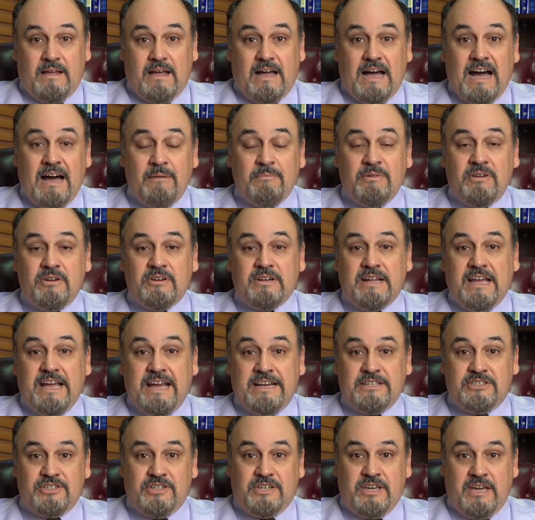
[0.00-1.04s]
I'm here to
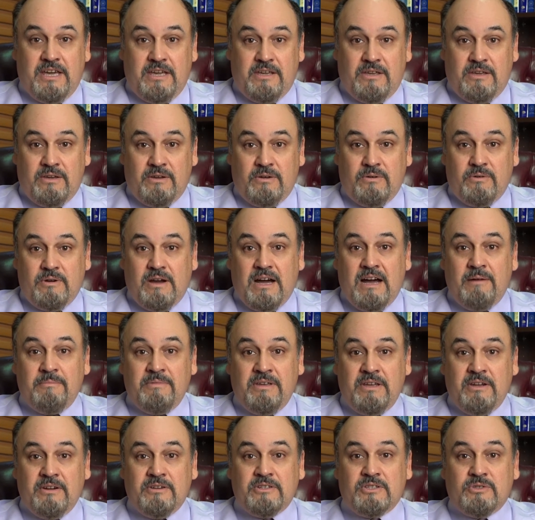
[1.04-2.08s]
educate you, I'm
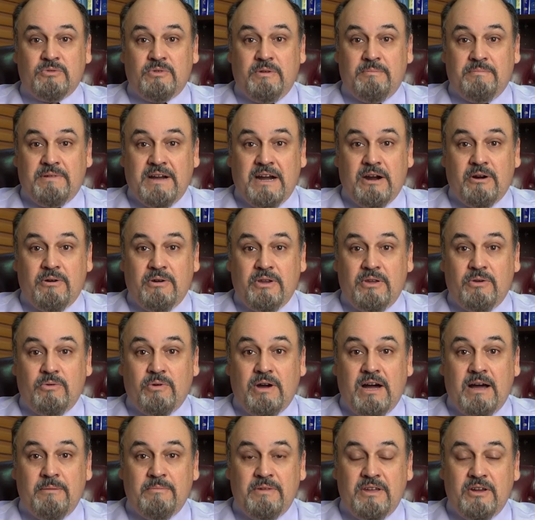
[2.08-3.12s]
here to empower
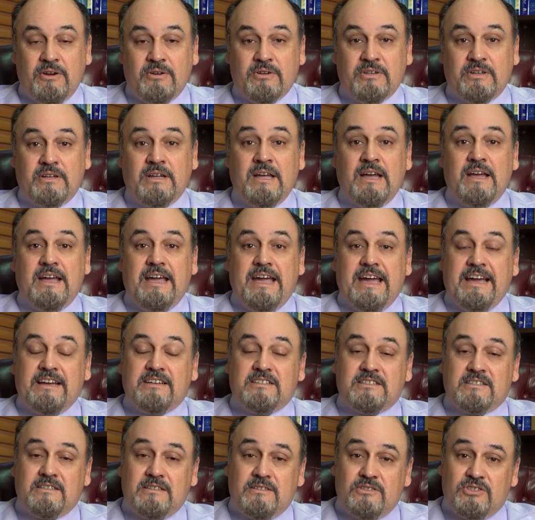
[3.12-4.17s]
you, I'm here to
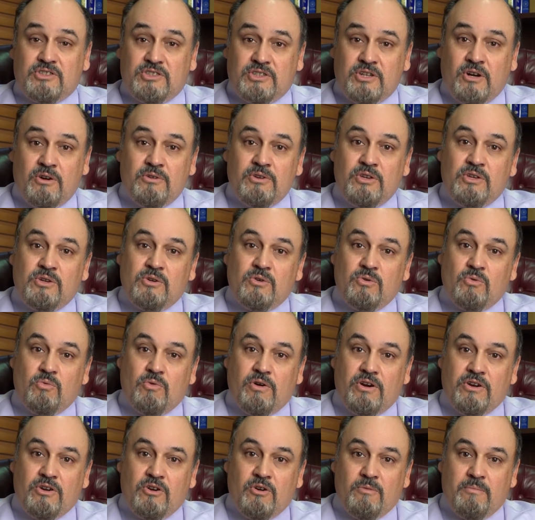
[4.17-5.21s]
show you
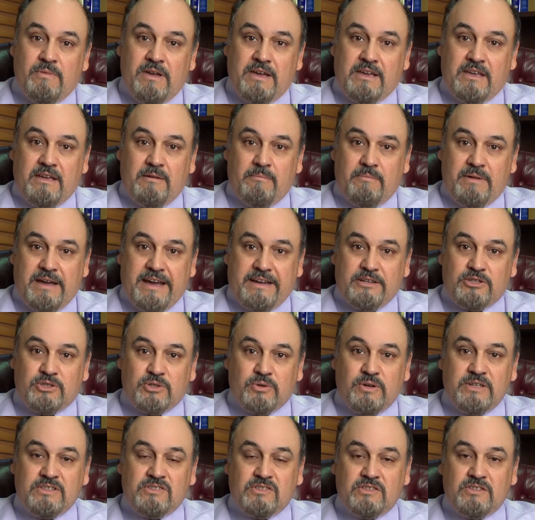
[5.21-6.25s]
where you're making bad
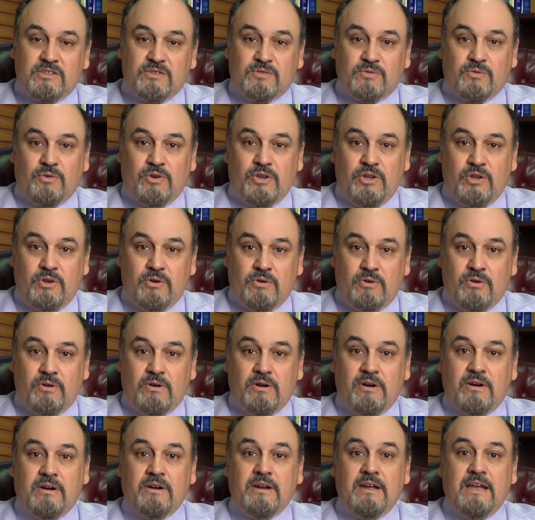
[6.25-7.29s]
choices for
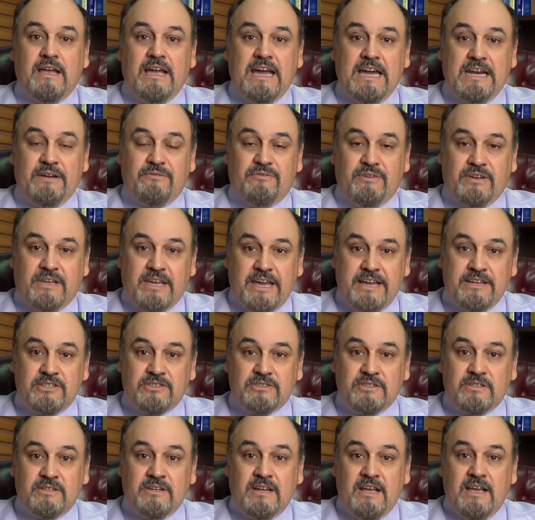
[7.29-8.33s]
your
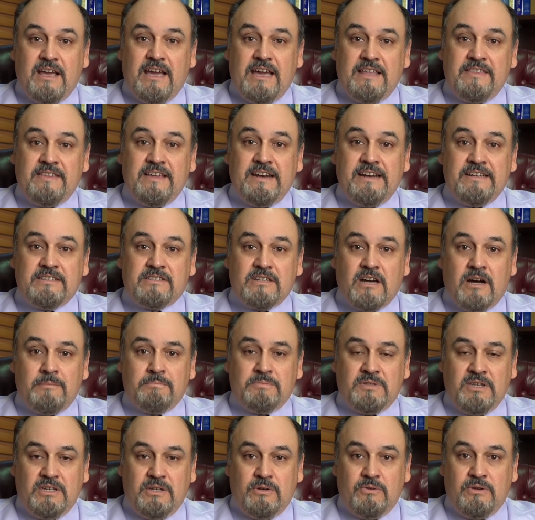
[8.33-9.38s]
edification, and then it's
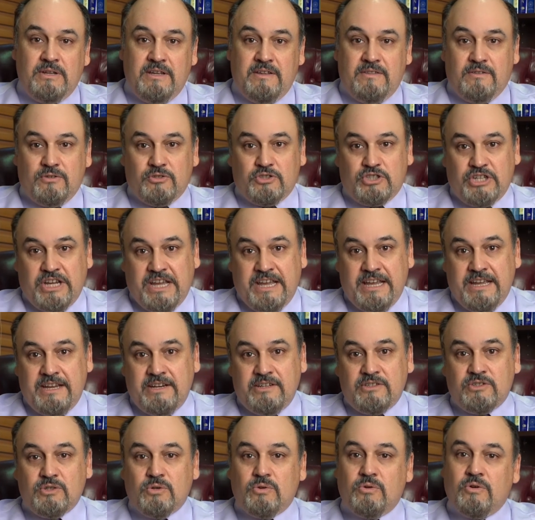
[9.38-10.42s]
up to you to either
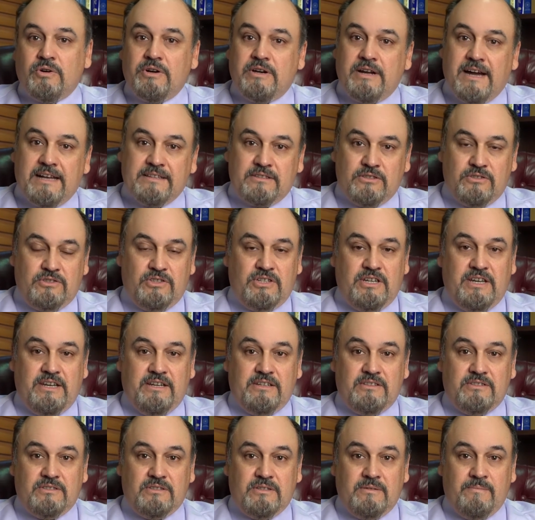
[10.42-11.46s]
change or not to
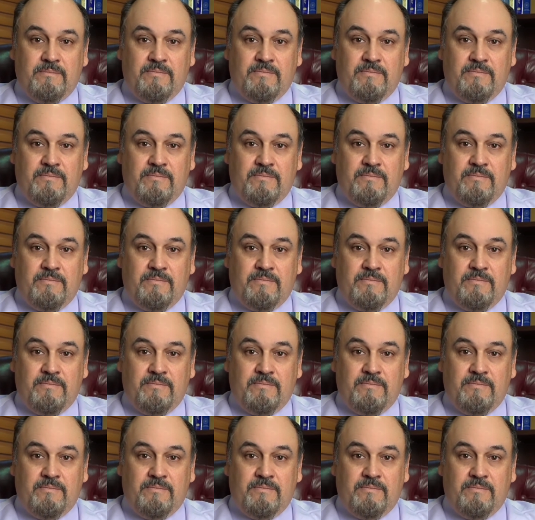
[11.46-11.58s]
change.